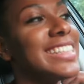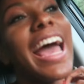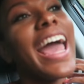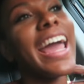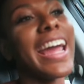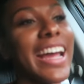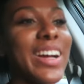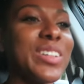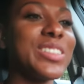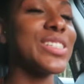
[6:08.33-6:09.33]

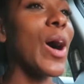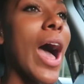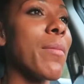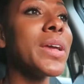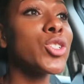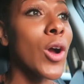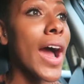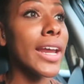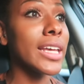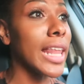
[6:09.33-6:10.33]
dang. So I've been
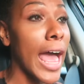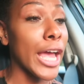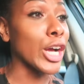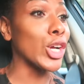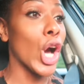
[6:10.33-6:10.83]
trying to like